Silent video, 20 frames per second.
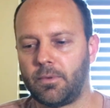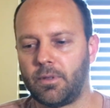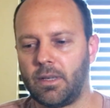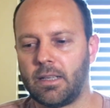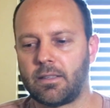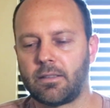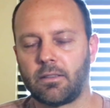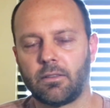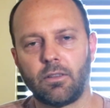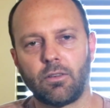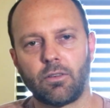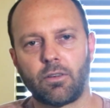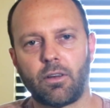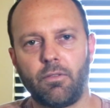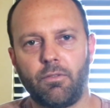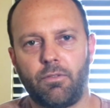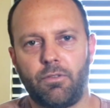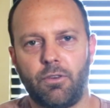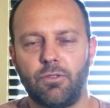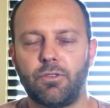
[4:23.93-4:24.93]
It's a little
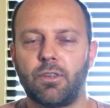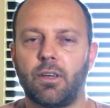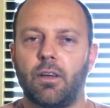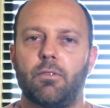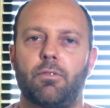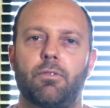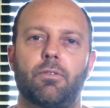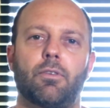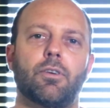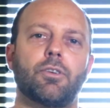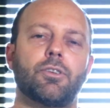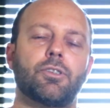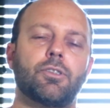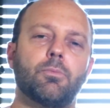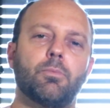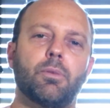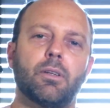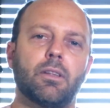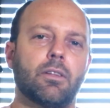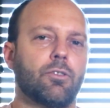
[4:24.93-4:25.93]
confusing at
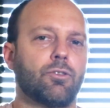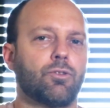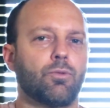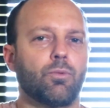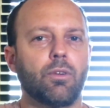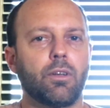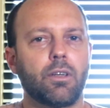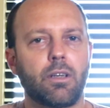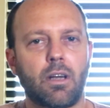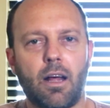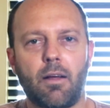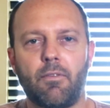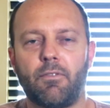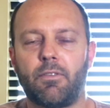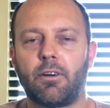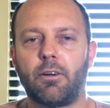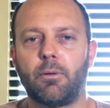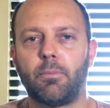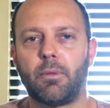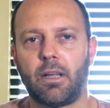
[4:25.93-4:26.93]
first, but there's really not
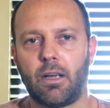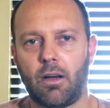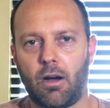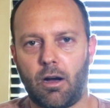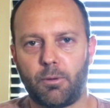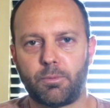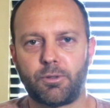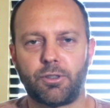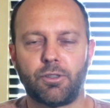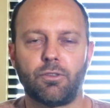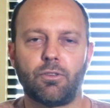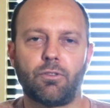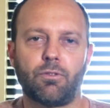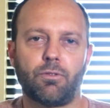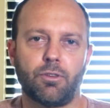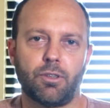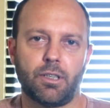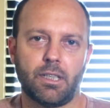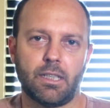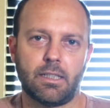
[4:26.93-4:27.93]
very many options
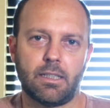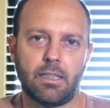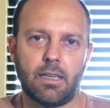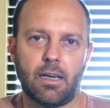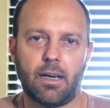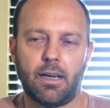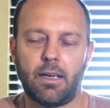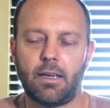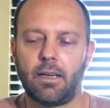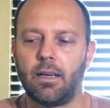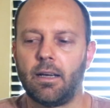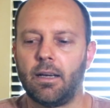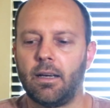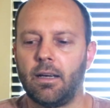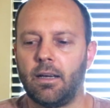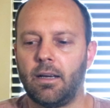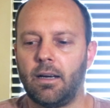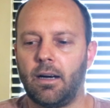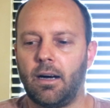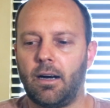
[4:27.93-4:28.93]
for DCI.
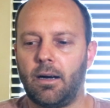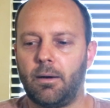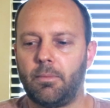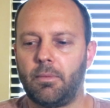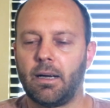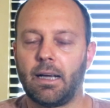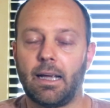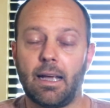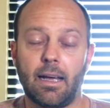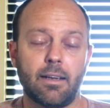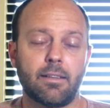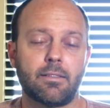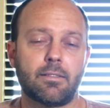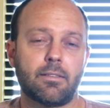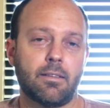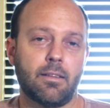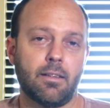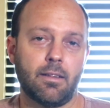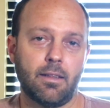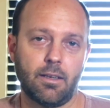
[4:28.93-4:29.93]
Again,
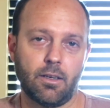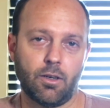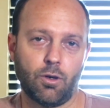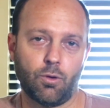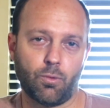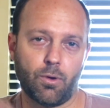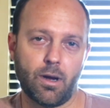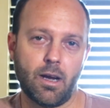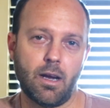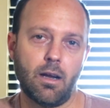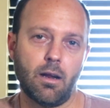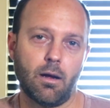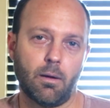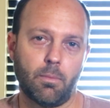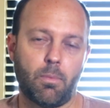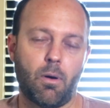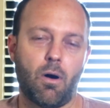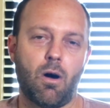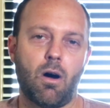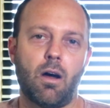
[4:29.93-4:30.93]
it's the agreed
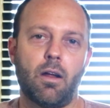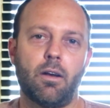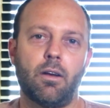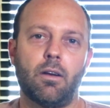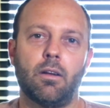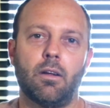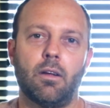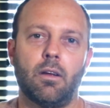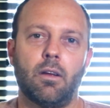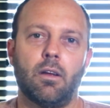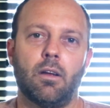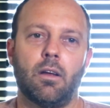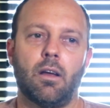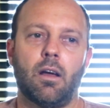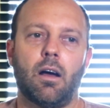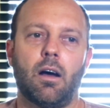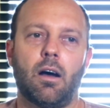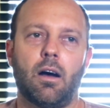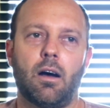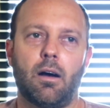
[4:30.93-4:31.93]
upon
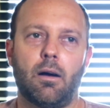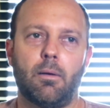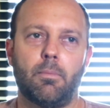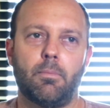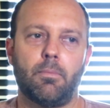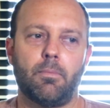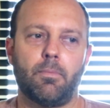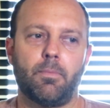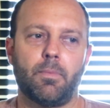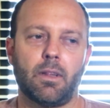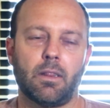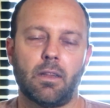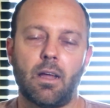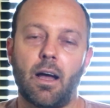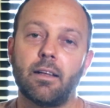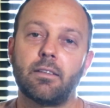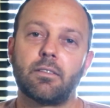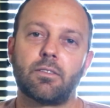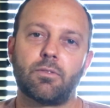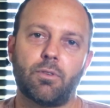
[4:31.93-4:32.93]

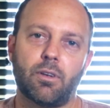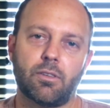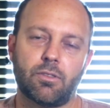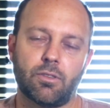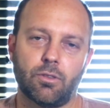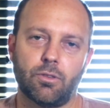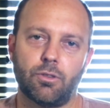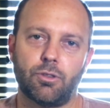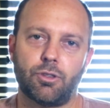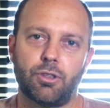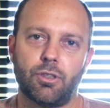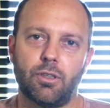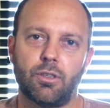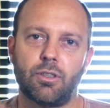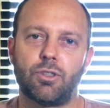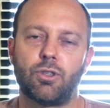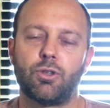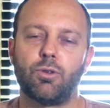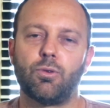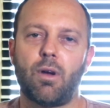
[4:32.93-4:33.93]
lines of resolution
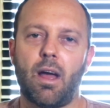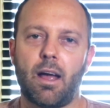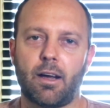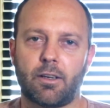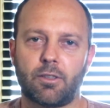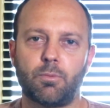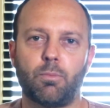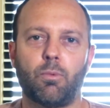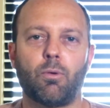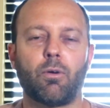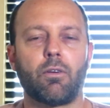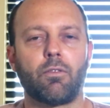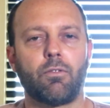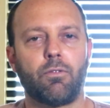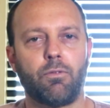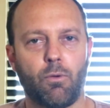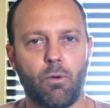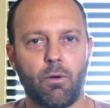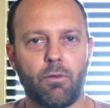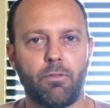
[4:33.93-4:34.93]
to export
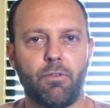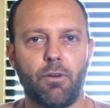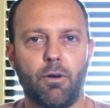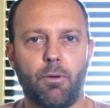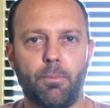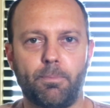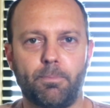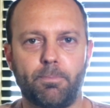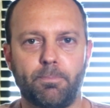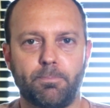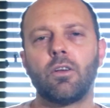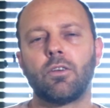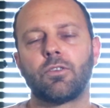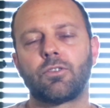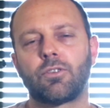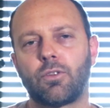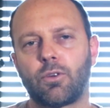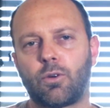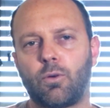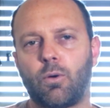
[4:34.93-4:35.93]
for film.
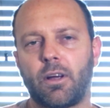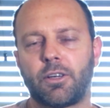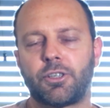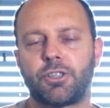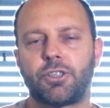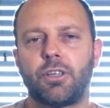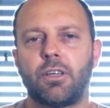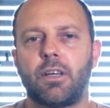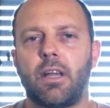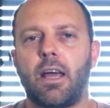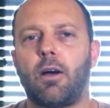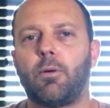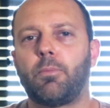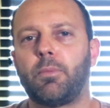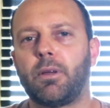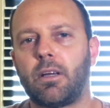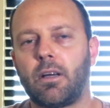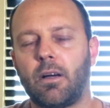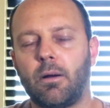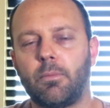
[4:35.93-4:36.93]
So the question now
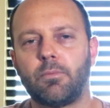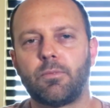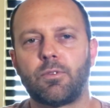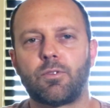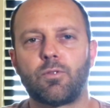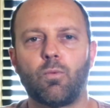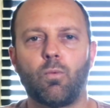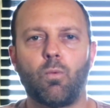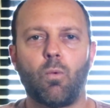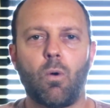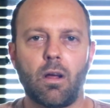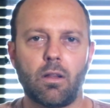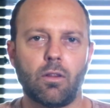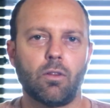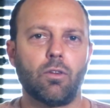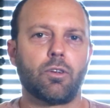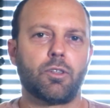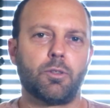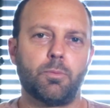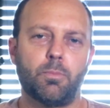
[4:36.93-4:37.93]
becomes, what
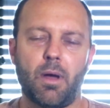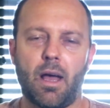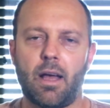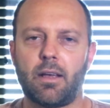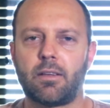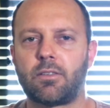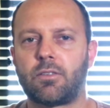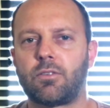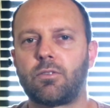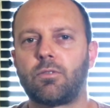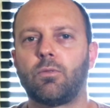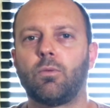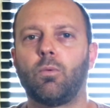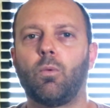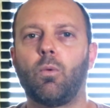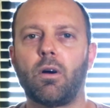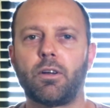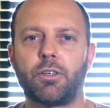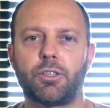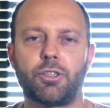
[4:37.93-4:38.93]
looks best?
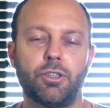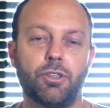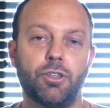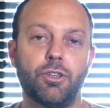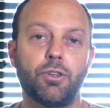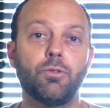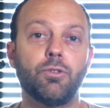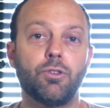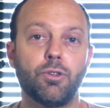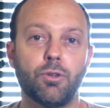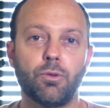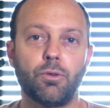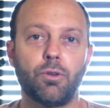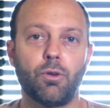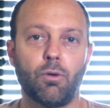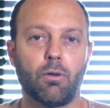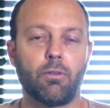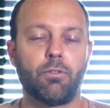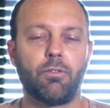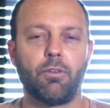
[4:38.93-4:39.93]
What should you do
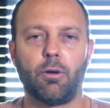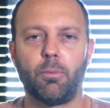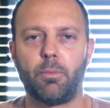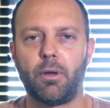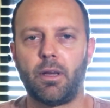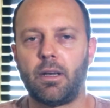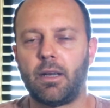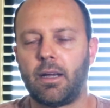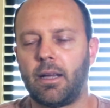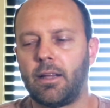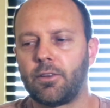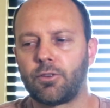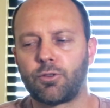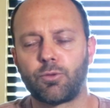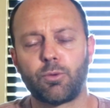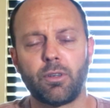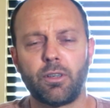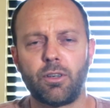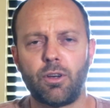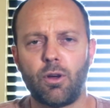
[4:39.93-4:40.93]
your film in? And there's
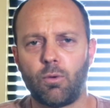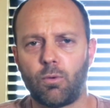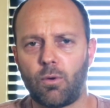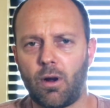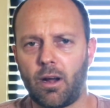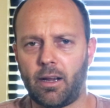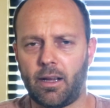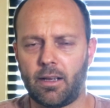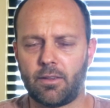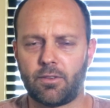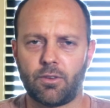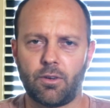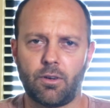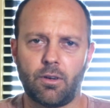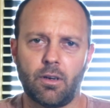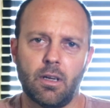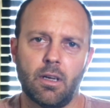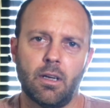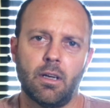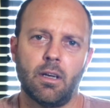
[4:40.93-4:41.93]
really no right answer.